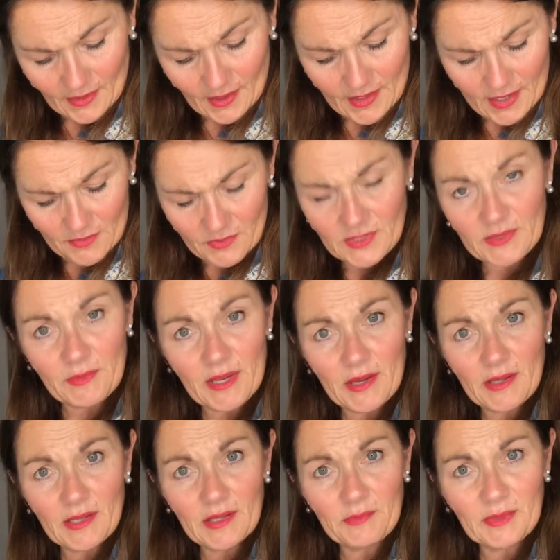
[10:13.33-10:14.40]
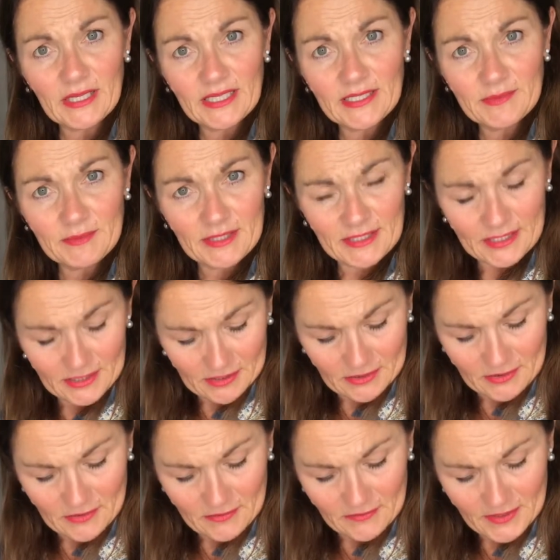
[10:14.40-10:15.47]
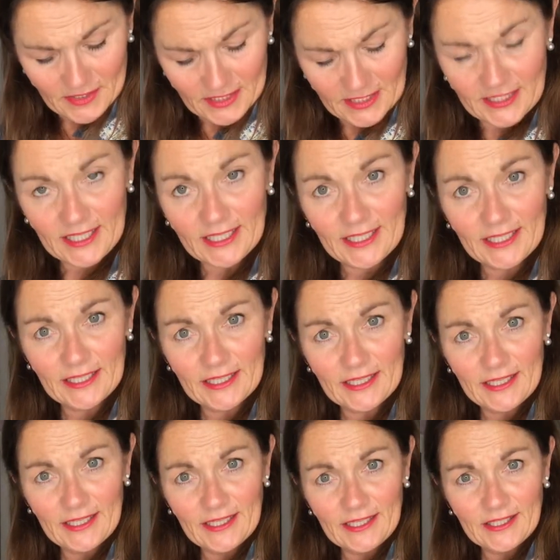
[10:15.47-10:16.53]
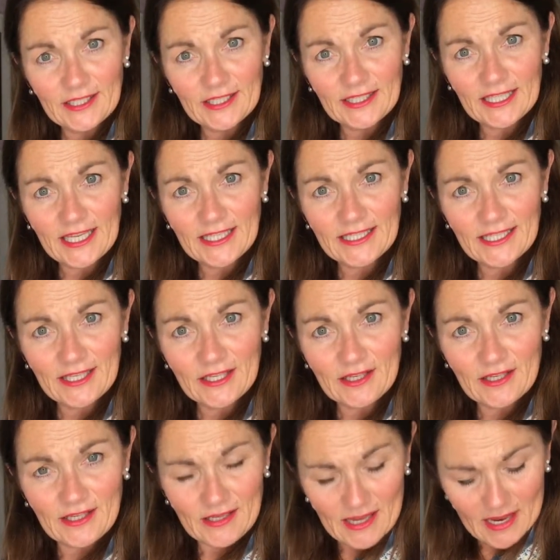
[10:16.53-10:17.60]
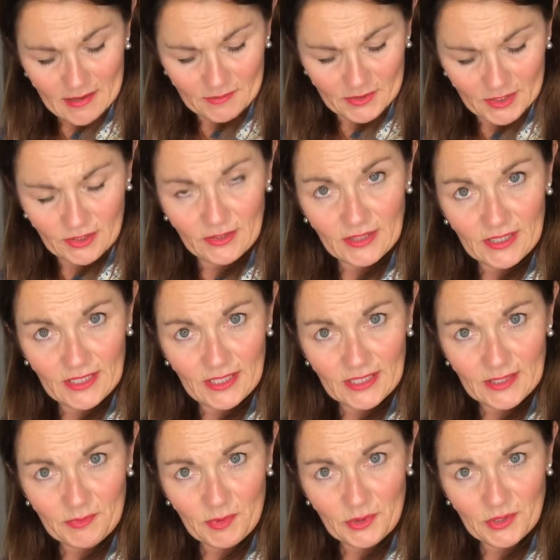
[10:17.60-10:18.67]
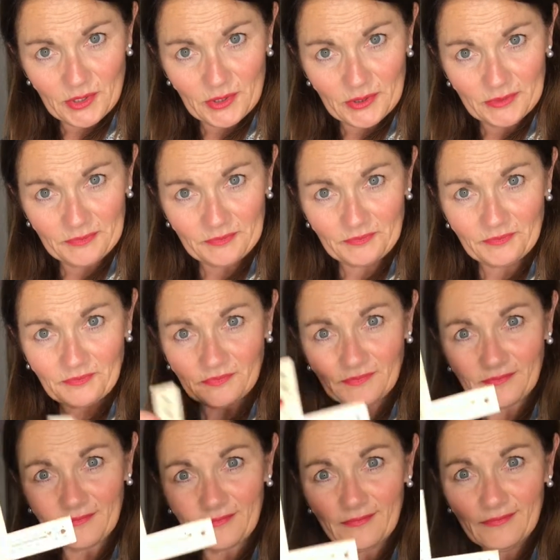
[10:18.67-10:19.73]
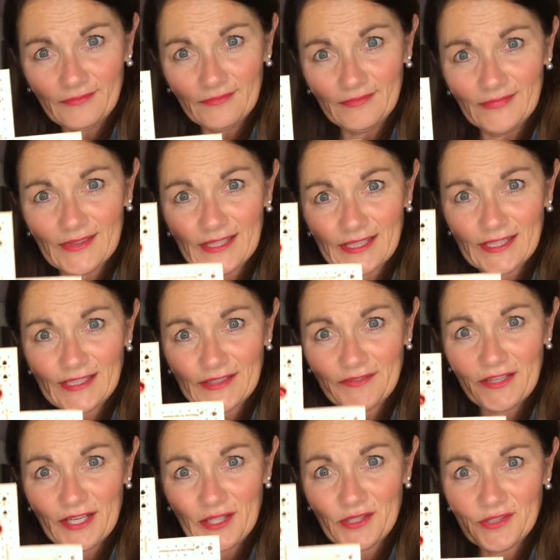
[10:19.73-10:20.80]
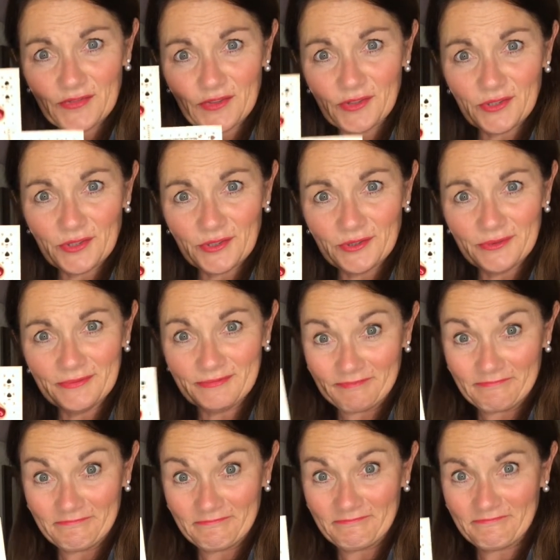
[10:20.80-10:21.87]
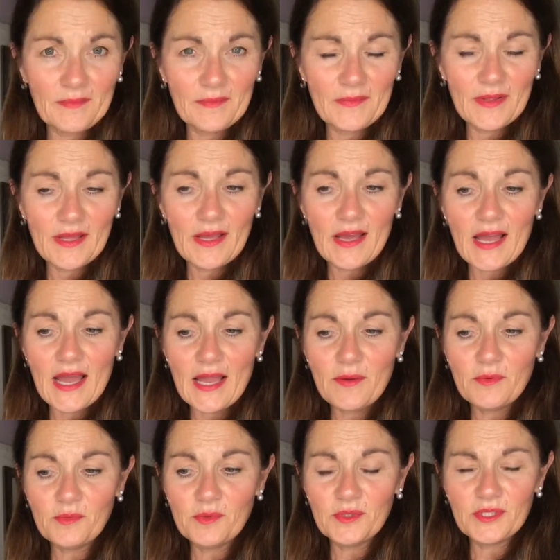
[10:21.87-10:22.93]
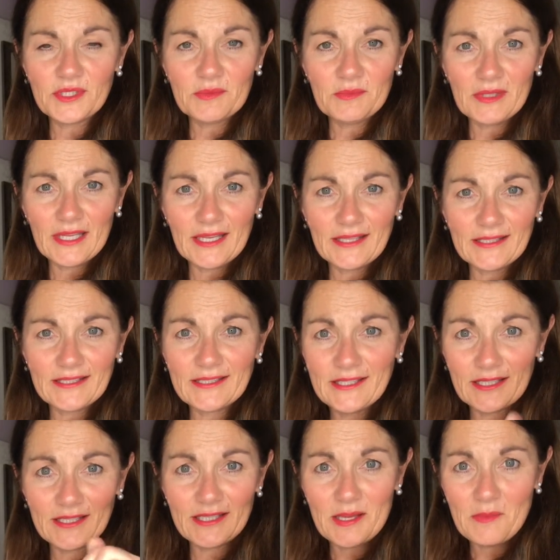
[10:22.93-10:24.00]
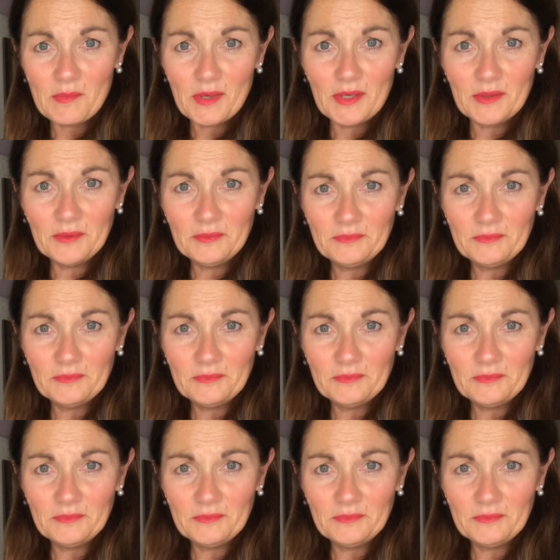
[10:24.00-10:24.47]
it was about the placement of the design, just getting it absolutely spot on. This is a very useful tool. I will put some links down below.